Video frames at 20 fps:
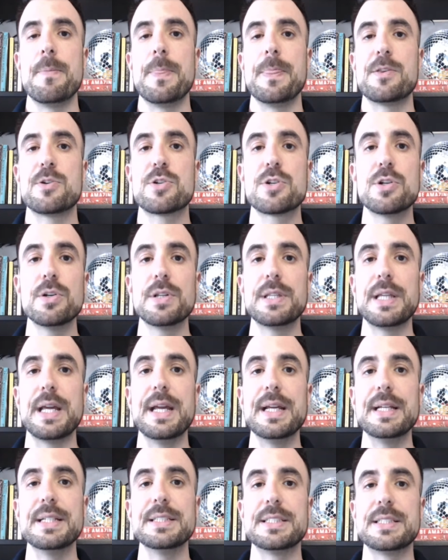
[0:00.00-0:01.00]
truth
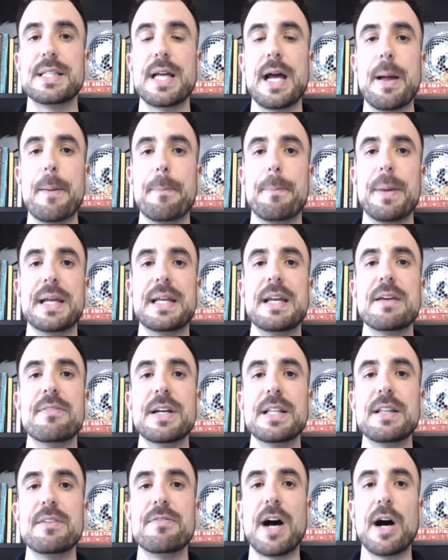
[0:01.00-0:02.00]
is that by
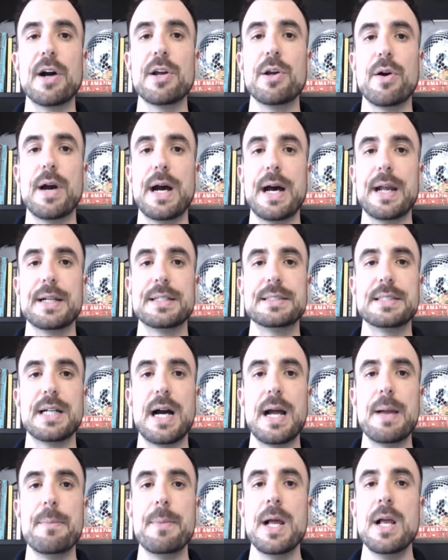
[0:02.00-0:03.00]
giving the value ahead of
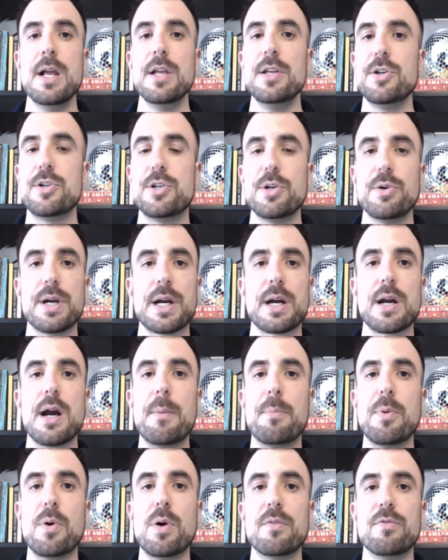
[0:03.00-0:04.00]
time, you're doing a
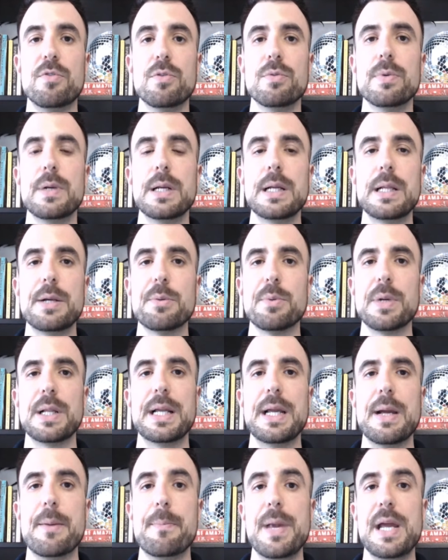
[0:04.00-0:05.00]
couple of really,
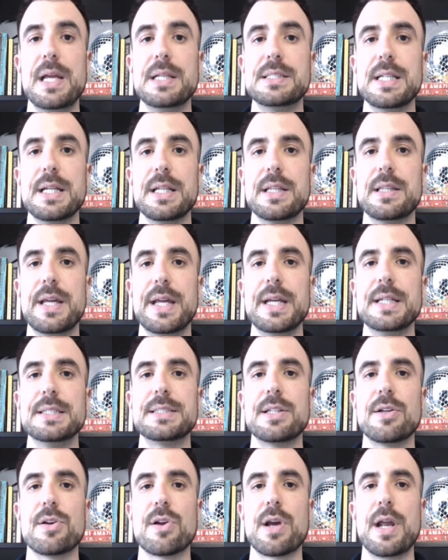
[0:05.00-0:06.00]
really amazing things
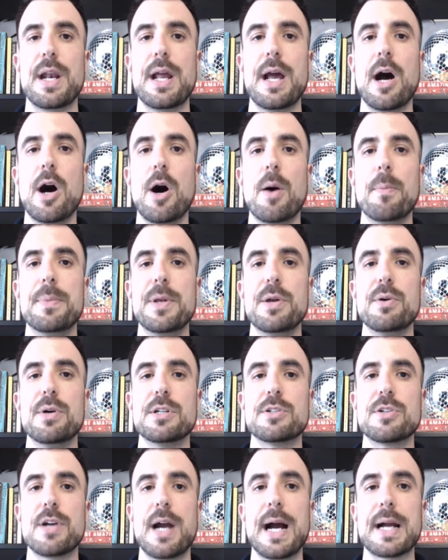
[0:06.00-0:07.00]
that are going to help you
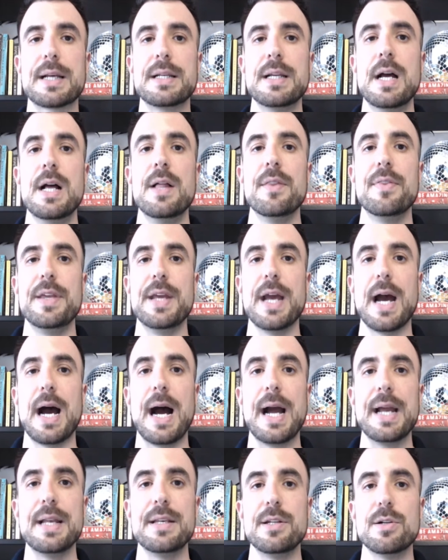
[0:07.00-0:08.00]
attract the
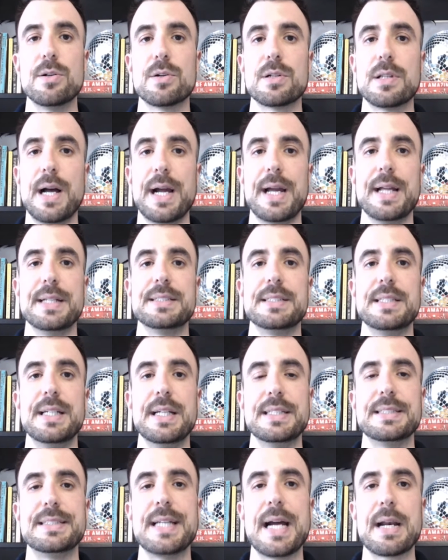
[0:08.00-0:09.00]
ideal clients, the
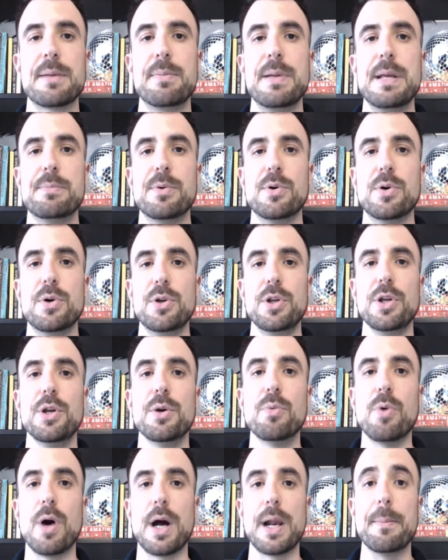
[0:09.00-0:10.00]
exact people who you
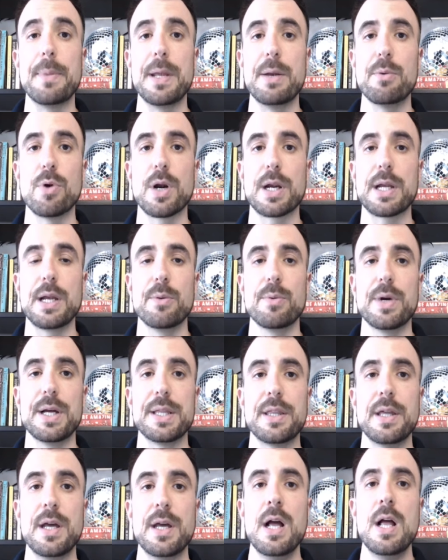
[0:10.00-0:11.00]
want to be working with.
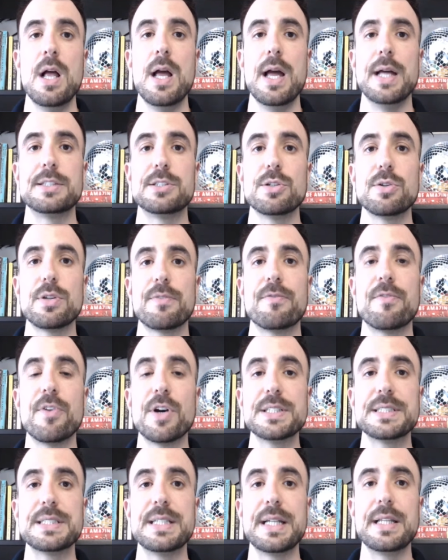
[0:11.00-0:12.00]
And so the
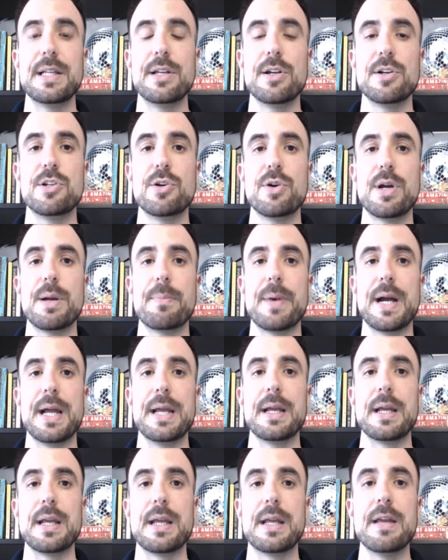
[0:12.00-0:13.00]
first thing that you're doing
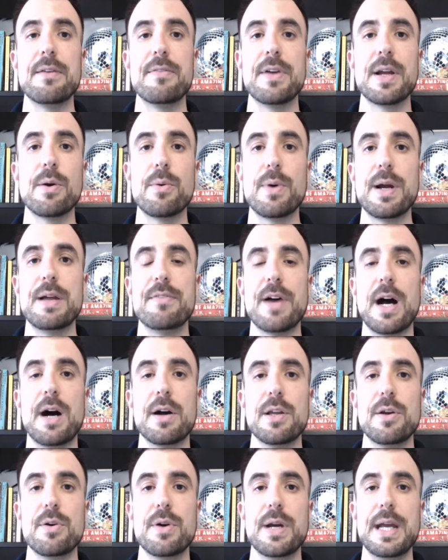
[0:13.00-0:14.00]
by giving away
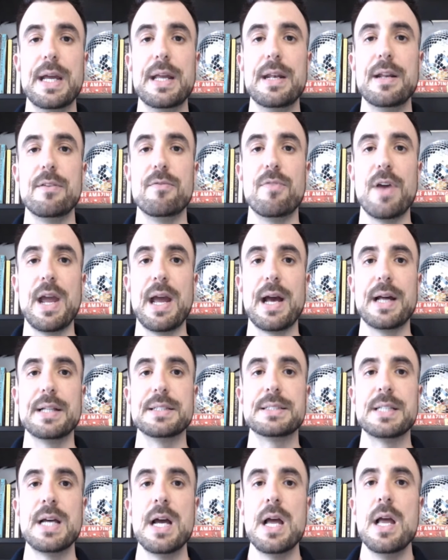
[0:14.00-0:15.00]
value in
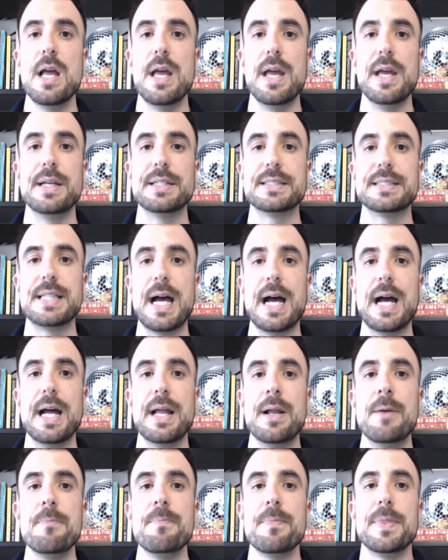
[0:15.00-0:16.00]
advance is
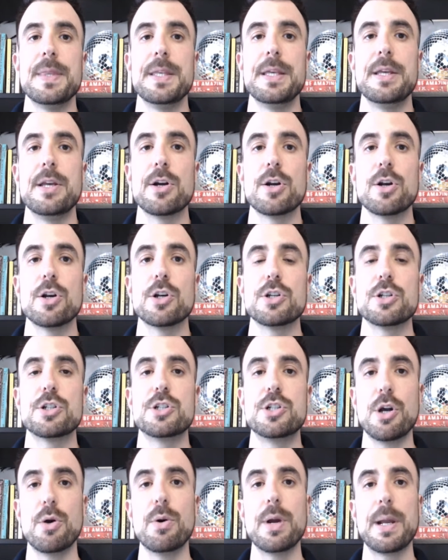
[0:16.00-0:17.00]
that you're
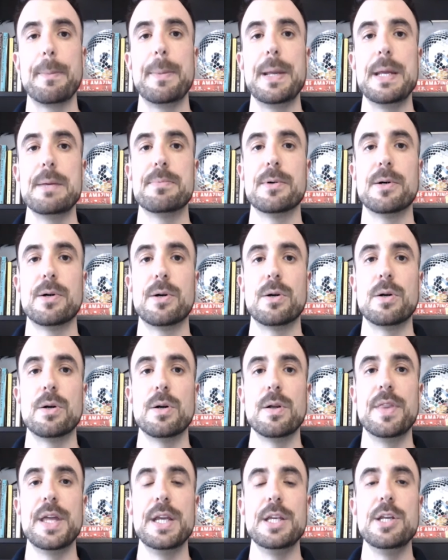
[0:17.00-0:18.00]
showing people
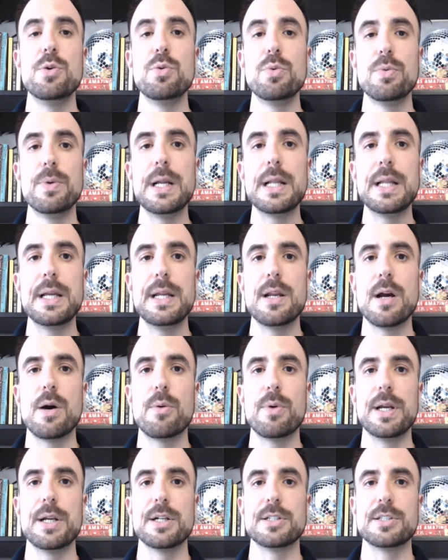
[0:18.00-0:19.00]
that you really know
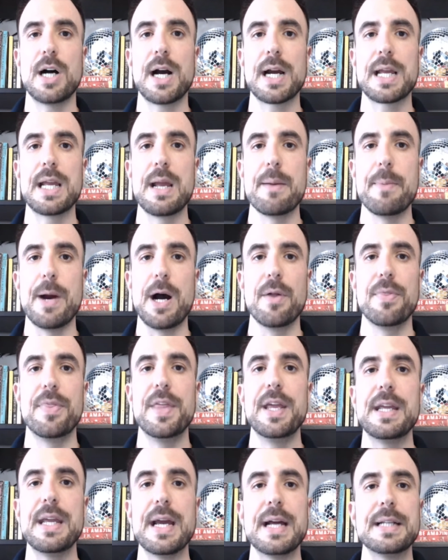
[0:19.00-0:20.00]
what you're talking about.
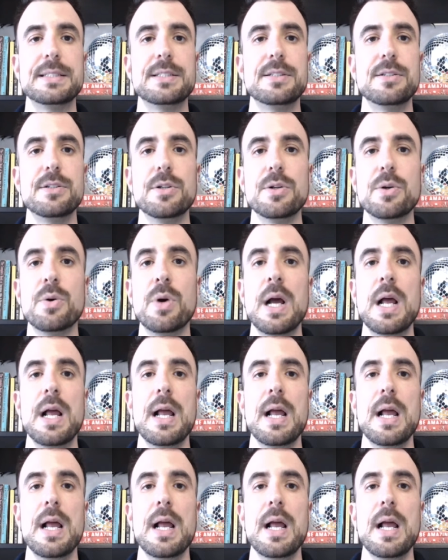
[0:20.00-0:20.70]
They get to